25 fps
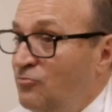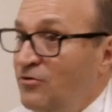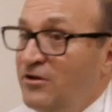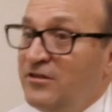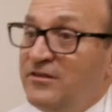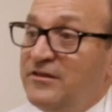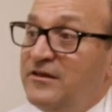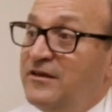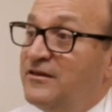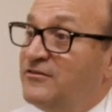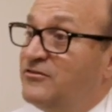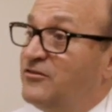
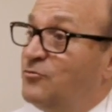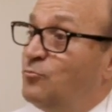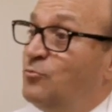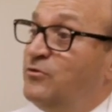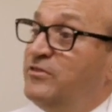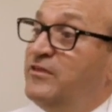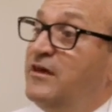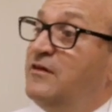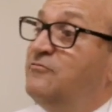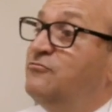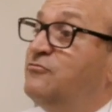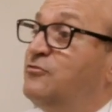really is. And
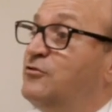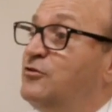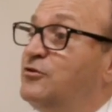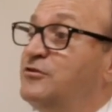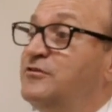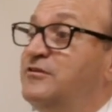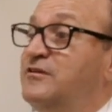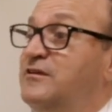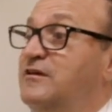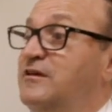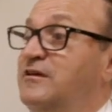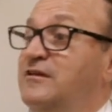when they've
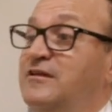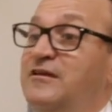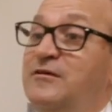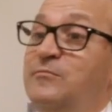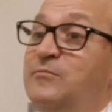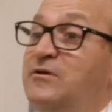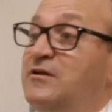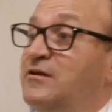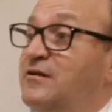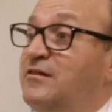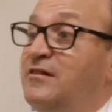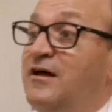looked at it
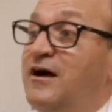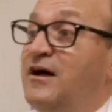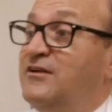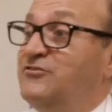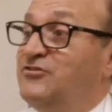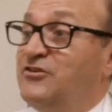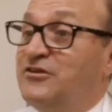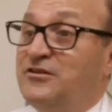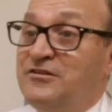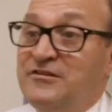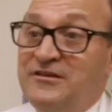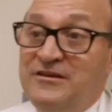
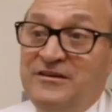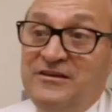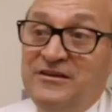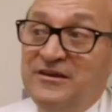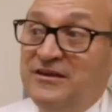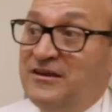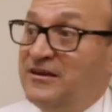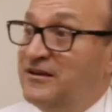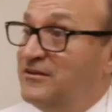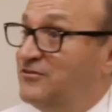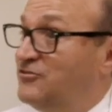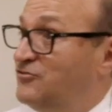immunologically, you
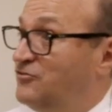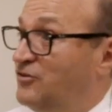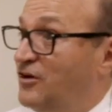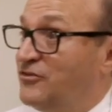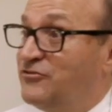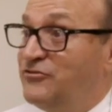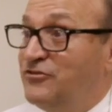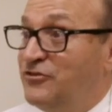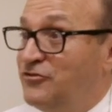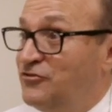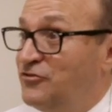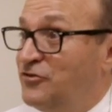get
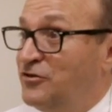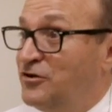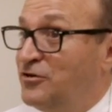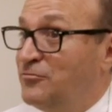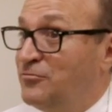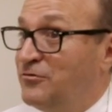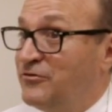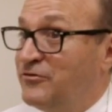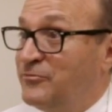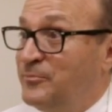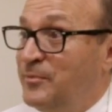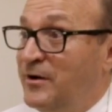just as good a
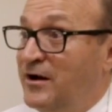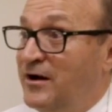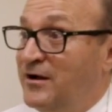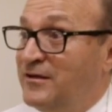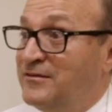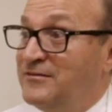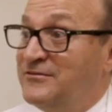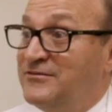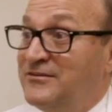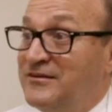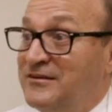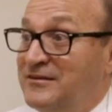
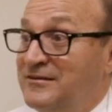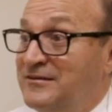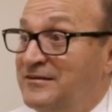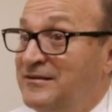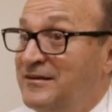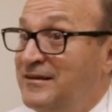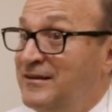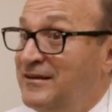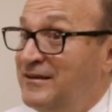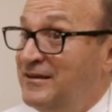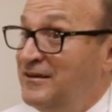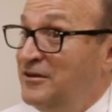response.
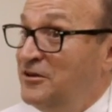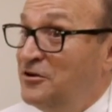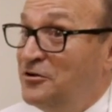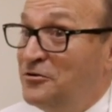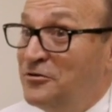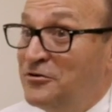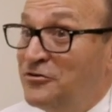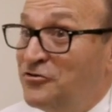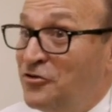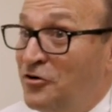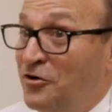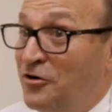And,
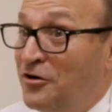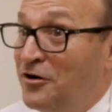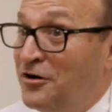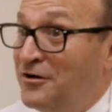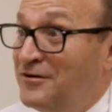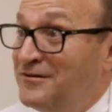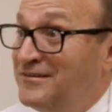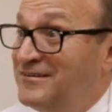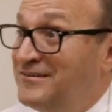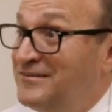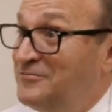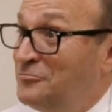it's
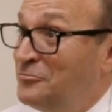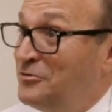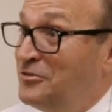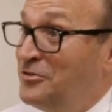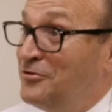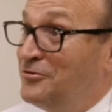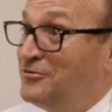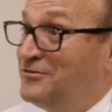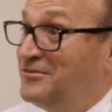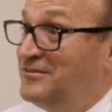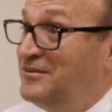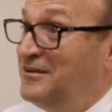hard when
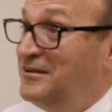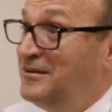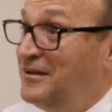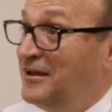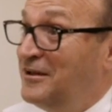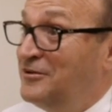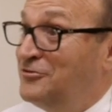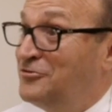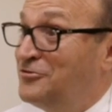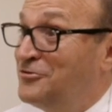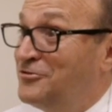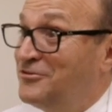they're
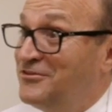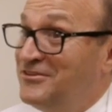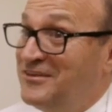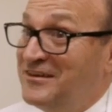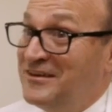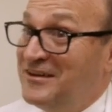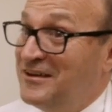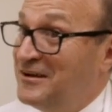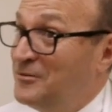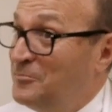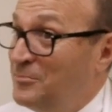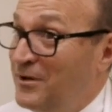teenagers to
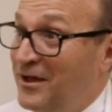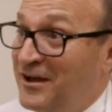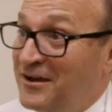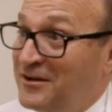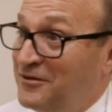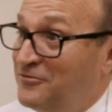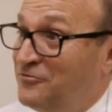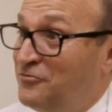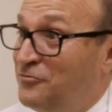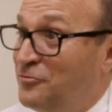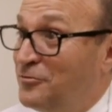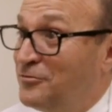get them back
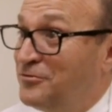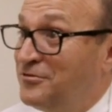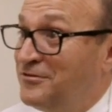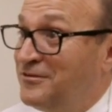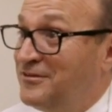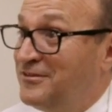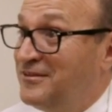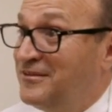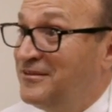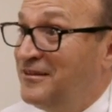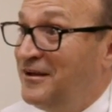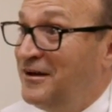and forth
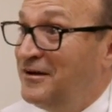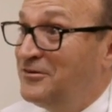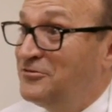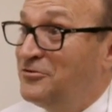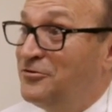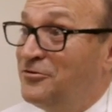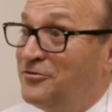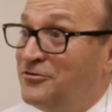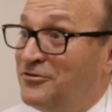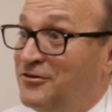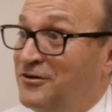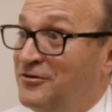to the
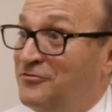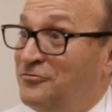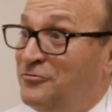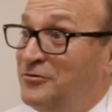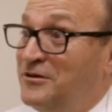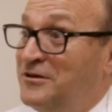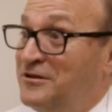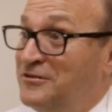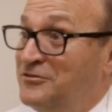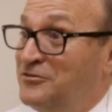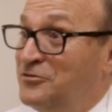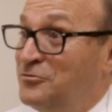doctors. And if
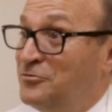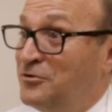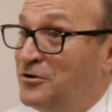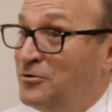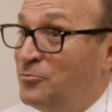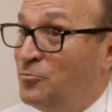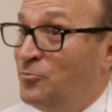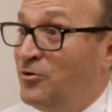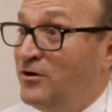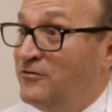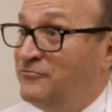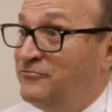we can do it
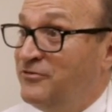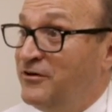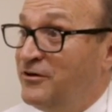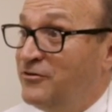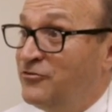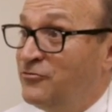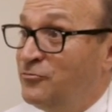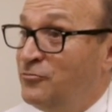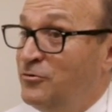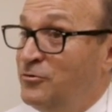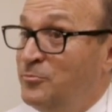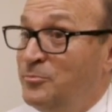in one fell
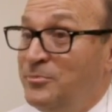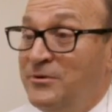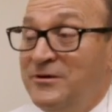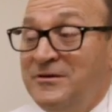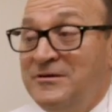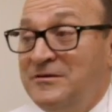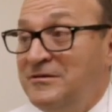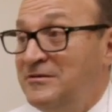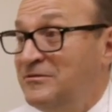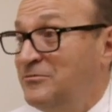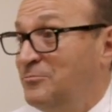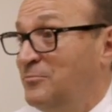swoop,
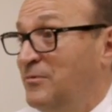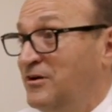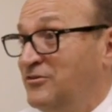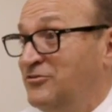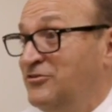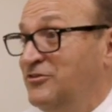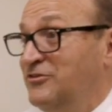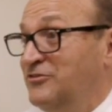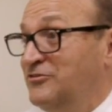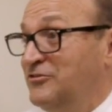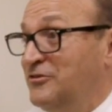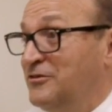
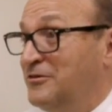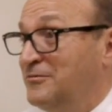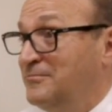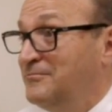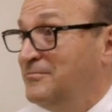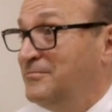much easier.